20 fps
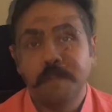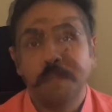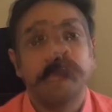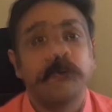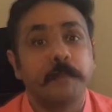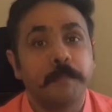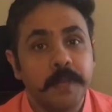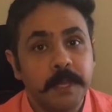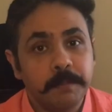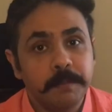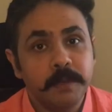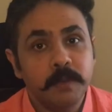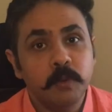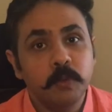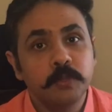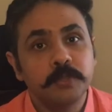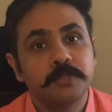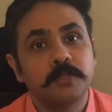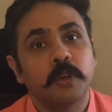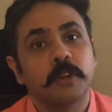for people
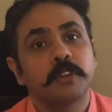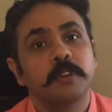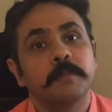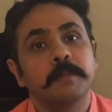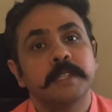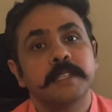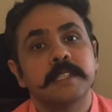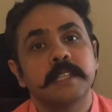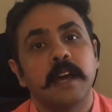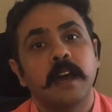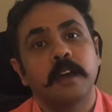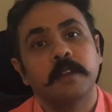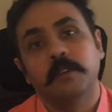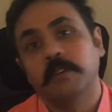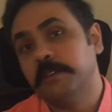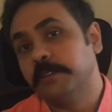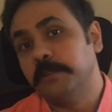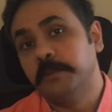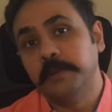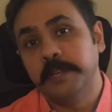whose documents are
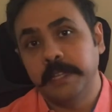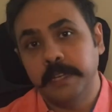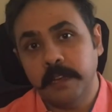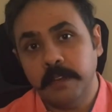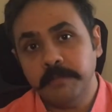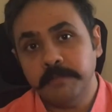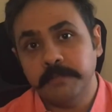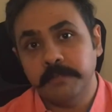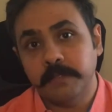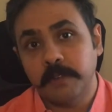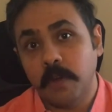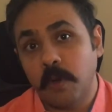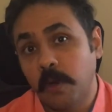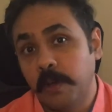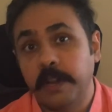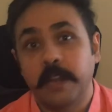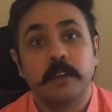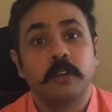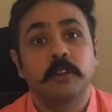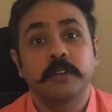not good enough
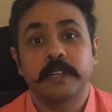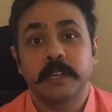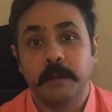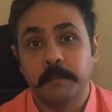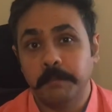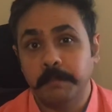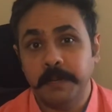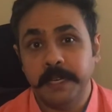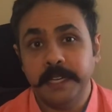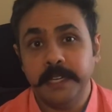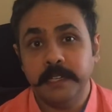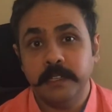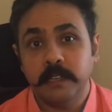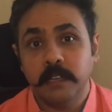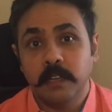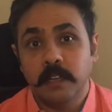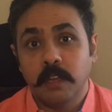or are not complete